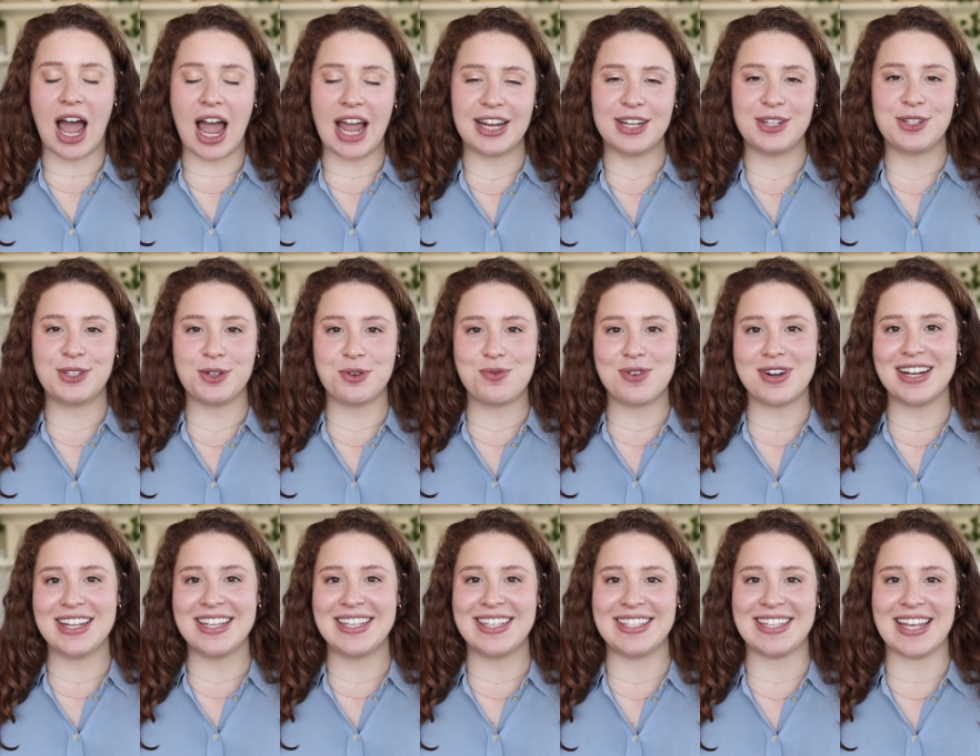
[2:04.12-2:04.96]
I do
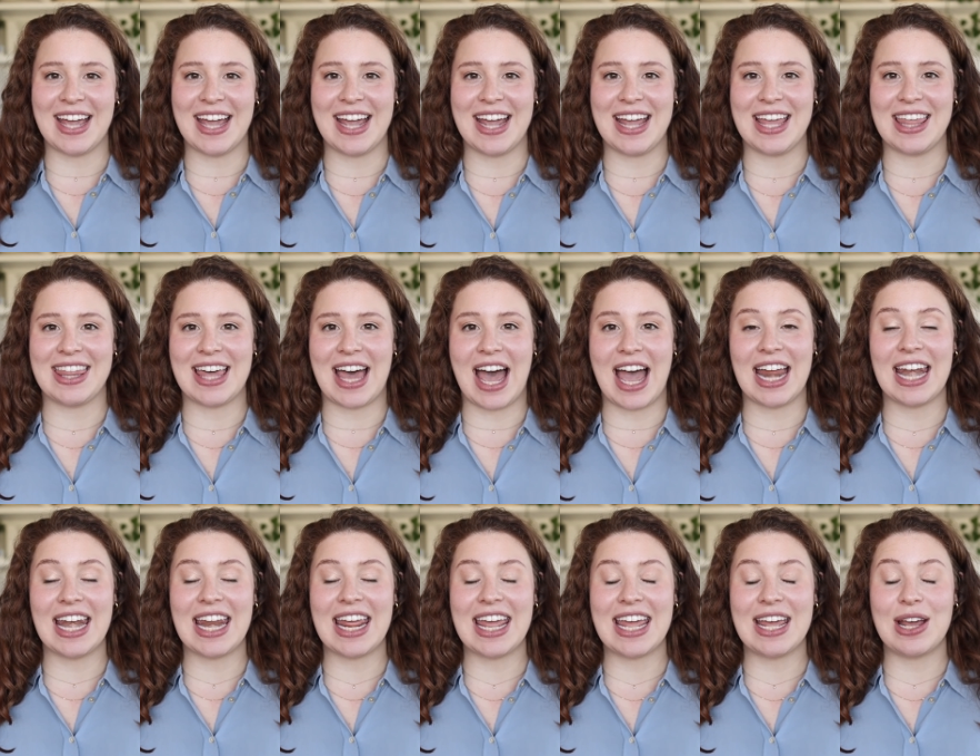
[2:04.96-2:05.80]
want to say
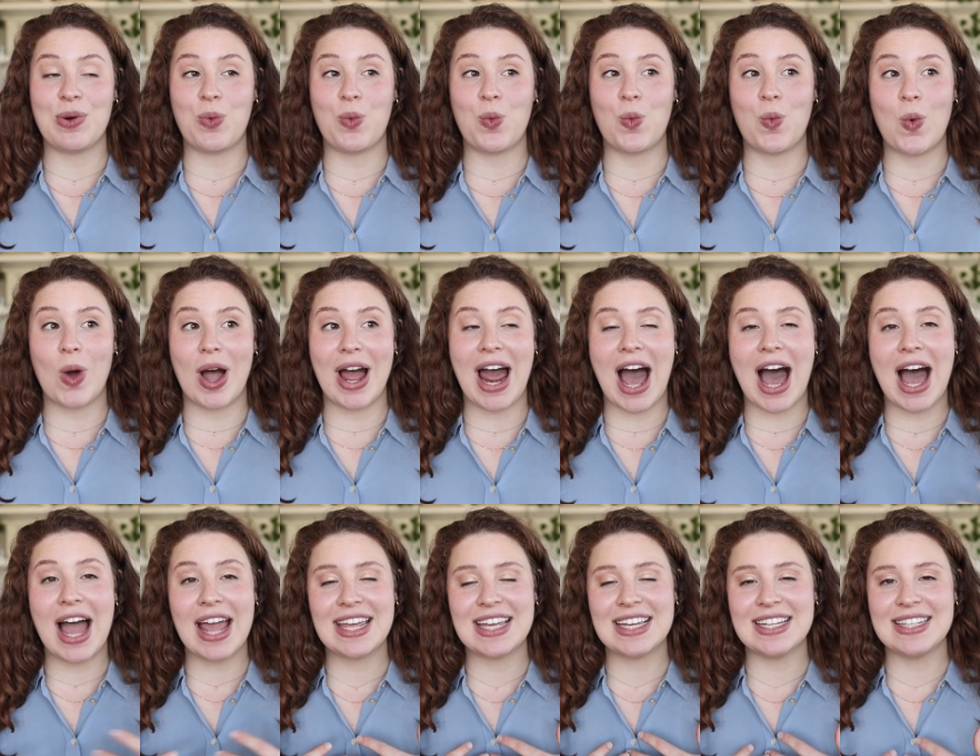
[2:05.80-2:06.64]
that what I